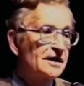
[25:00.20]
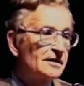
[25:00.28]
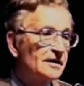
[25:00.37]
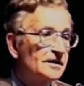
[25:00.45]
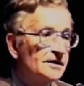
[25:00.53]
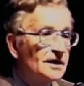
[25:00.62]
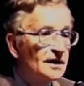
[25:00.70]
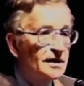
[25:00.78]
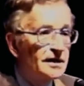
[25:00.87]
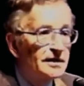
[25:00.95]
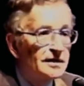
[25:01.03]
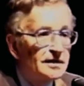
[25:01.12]
here,
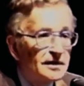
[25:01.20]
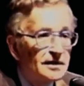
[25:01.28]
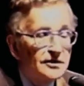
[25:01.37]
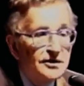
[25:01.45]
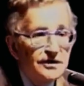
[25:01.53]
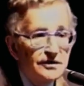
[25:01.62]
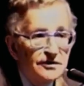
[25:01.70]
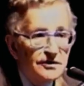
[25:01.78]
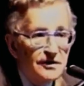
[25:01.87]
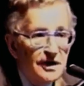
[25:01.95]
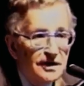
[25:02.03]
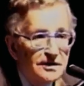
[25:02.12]
incidentally, in the little steel
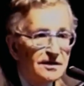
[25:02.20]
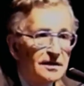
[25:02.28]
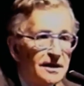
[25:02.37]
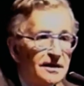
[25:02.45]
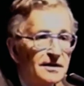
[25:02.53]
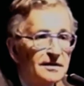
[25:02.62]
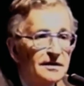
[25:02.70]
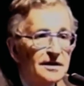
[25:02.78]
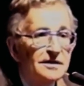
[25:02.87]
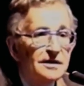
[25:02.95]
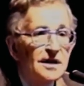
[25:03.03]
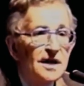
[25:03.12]
strikes in the late
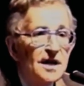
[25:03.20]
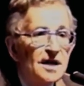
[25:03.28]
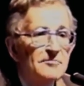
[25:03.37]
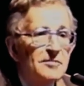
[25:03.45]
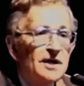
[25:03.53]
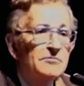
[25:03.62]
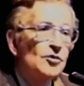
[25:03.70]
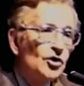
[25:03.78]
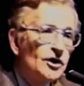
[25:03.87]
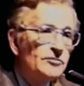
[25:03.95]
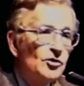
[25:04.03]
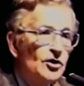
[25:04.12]
30s. But
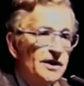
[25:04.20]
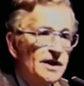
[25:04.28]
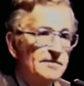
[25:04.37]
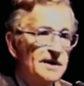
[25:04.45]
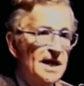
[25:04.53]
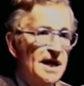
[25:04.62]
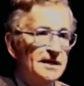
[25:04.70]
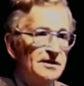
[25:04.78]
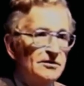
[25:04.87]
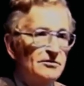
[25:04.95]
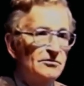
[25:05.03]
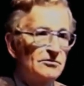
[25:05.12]
more and more they
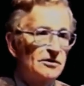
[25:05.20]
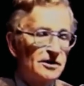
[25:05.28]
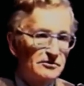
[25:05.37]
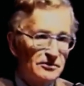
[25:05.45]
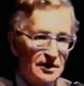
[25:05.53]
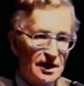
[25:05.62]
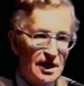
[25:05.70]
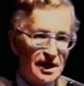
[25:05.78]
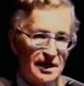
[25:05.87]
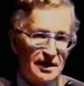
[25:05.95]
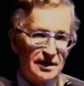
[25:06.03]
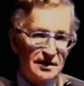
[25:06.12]
began to
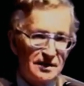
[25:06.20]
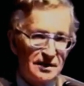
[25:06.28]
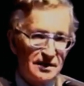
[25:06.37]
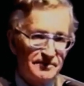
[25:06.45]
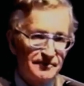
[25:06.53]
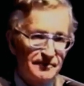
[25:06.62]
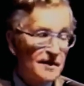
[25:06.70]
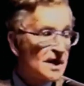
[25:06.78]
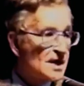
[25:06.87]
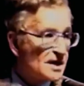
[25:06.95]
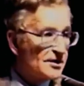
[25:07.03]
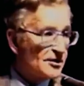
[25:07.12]
rely on
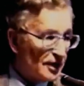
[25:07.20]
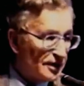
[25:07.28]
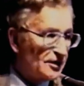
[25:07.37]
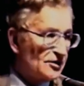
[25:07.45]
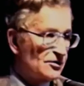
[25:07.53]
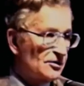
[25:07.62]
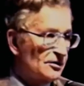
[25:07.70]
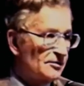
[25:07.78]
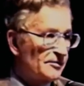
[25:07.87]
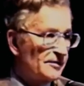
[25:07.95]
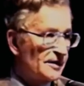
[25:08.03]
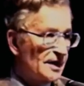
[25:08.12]
thought
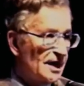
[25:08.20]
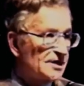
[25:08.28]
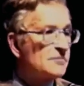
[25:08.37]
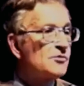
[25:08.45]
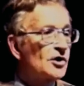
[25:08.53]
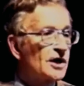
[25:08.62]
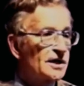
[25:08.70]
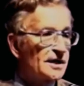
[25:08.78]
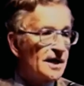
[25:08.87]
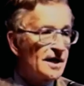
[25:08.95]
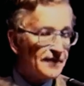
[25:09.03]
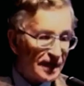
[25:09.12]
control as a
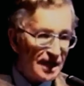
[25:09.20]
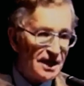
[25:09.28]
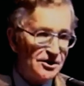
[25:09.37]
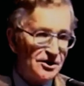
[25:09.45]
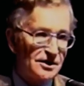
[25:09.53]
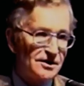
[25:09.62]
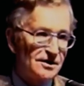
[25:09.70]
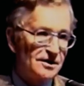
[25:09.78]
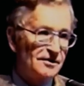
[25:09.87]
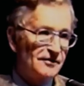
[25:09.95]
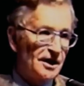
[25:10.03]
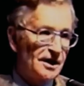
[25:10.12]
more
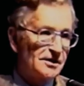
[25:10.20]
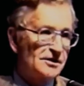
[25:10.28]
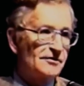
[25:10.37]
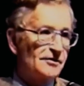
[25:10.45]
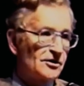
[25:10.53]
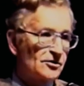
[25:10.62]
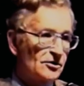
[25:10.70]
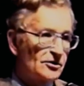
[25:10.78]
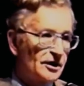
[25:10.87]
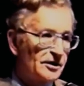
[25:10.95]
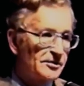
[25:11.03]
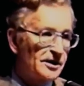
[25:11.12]
efficacious device of
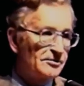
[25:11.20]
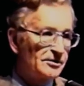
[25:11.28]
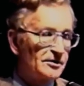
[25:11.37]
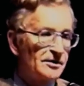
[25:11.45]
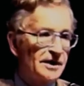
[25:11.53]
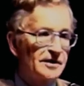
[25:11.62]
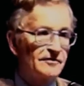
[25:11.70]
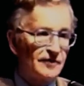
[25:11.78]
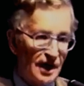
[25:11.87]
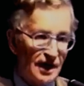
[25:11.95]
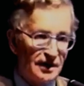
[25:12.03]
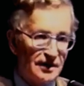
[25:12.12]
controlling people than
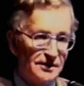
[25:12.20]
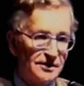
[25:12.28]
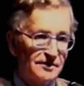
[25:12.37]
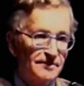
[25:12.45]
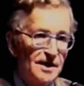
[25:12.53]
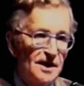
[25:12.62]
violence,